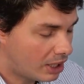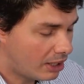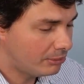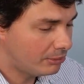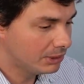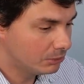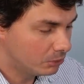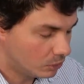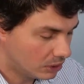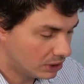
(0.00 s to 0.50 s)

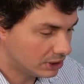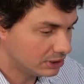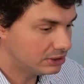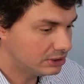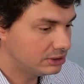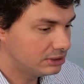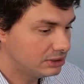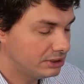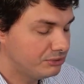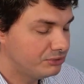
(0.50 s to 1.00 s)

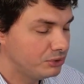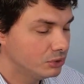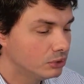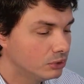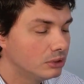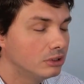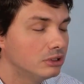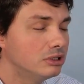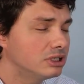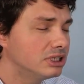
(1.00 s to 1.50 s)
was, if you
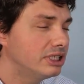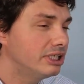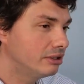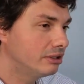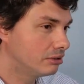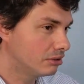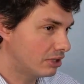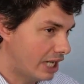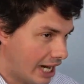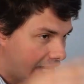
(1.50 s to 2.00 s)
look the
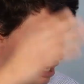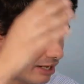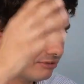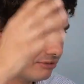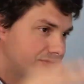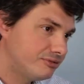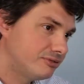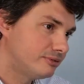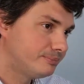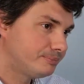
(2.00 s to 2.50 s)
graph,
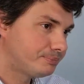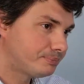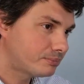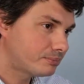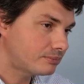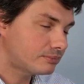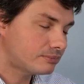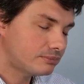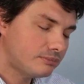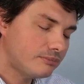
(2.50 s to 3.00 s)

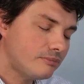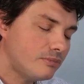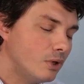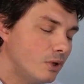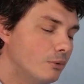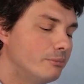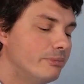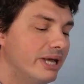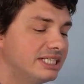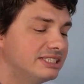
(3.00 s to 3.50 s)

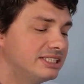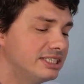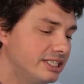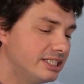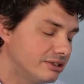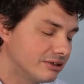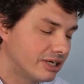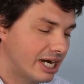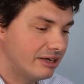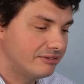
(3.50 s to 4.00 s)
obesity
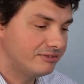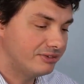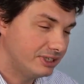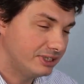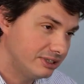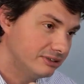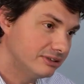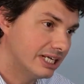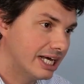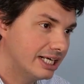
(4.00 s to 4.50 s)
graph in the
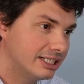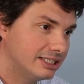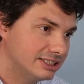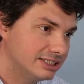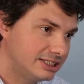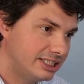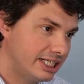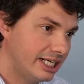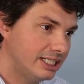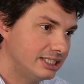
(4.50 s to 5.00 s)
United
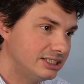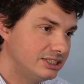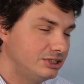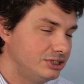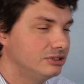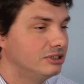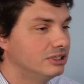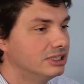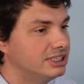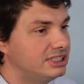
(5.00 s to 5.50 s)
States, you're
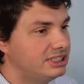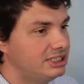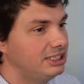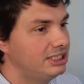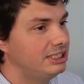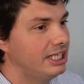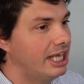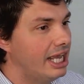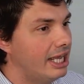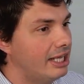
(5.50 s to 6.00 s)
going to see
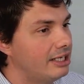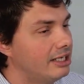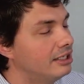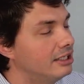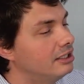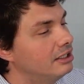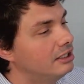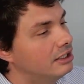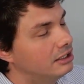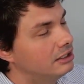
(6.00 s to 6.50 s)
that
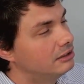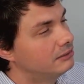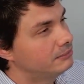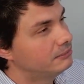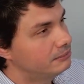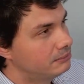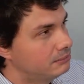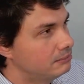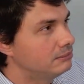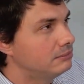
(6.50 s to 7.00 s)

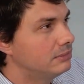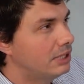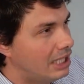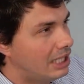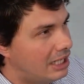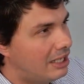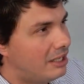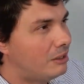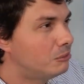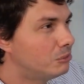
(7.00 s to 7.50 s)

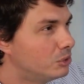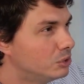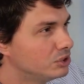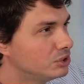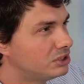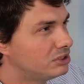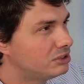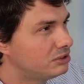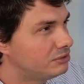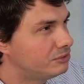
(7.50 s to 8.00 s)

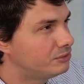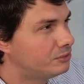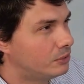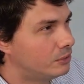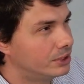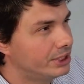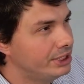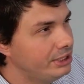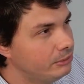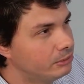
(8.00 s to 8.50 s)
almost
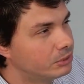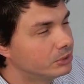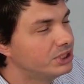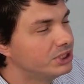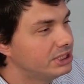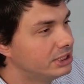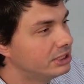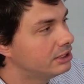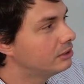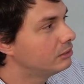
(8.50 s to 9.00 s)

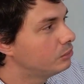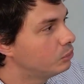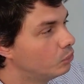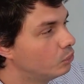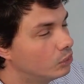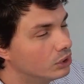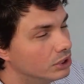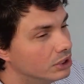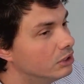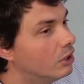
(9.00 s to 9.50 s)
40%
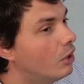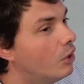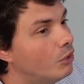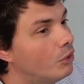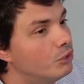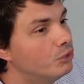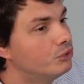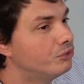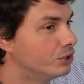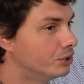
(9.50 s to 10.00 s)
were
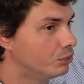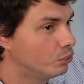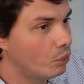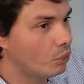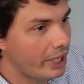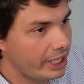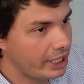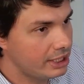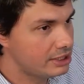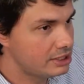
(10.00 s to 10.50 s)

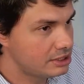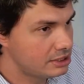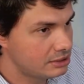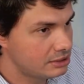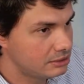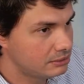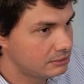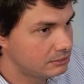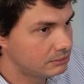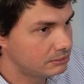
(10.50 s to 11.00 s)
overweight,
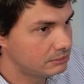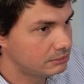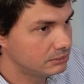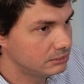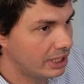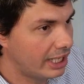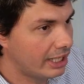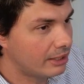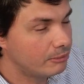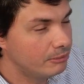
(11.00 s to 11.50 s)

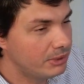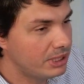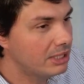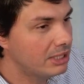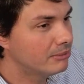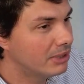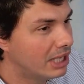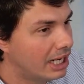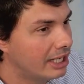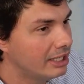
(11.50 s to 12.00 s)
like
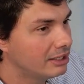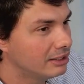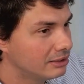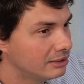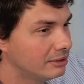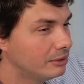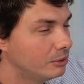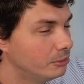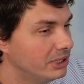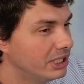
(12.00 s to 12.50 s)
BMI a
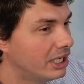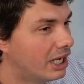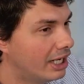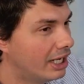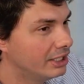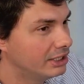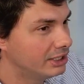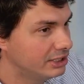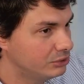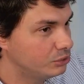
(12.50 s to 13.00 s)
little bit higher
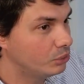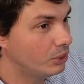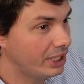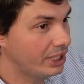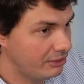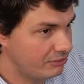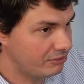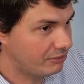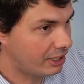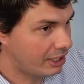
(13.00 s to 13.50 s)
than 25.